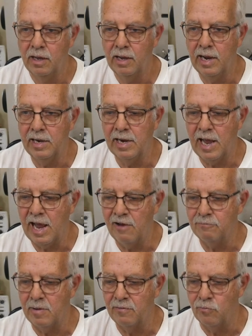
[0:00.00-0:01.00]

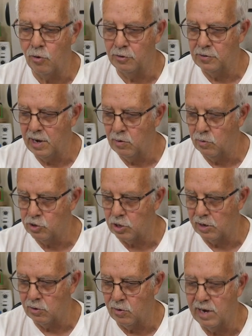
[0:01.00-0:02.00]
8.5 by 14, which
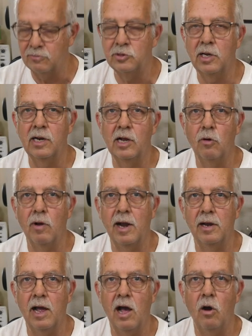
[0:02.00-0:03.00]
I don't have sitting here
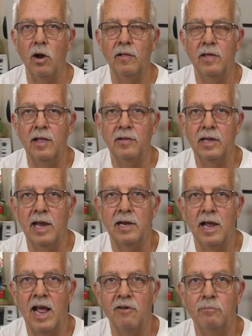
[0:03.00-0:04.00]
right now, and then the
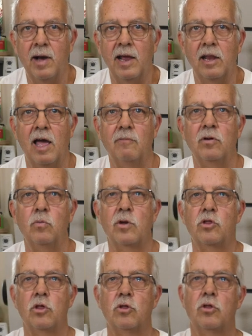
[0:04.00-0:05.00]
8.5 by 11,
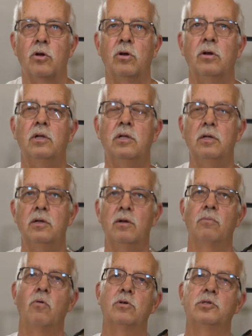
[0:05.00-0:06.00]
which is your
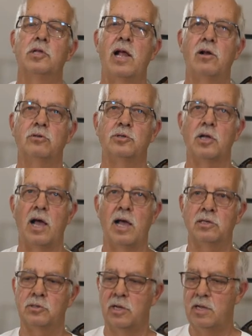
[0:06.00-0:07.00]
more standard
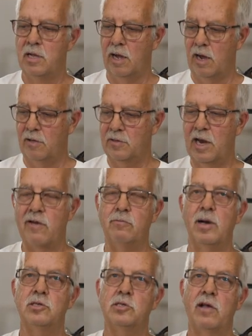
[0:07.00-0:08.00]
size. The 11
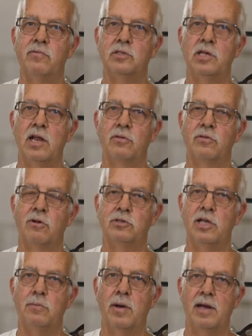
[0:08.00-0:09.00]
by 17,
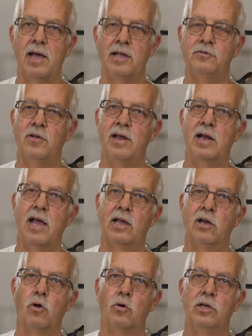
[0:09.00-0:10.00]
13 by 19, I
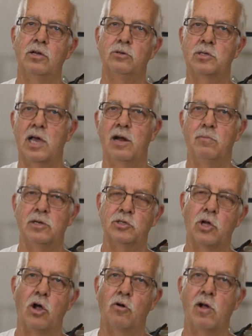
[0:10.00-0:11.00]
can only use that in my
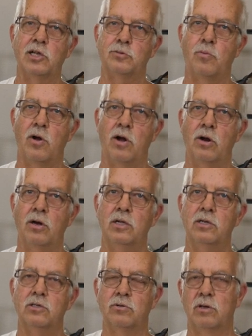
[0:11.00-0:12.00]
Sawgrass printer,
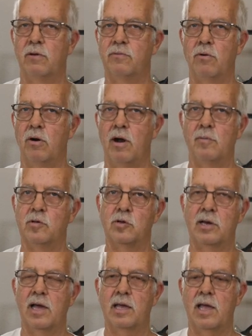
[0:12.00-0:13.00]
so therefore
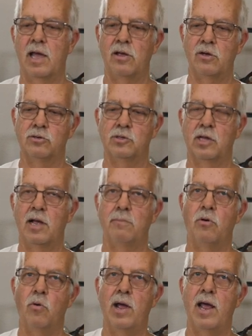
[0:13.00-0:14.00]
obviously I can't use the
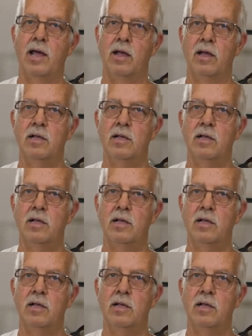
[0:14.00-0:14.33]
Hiipoo ink.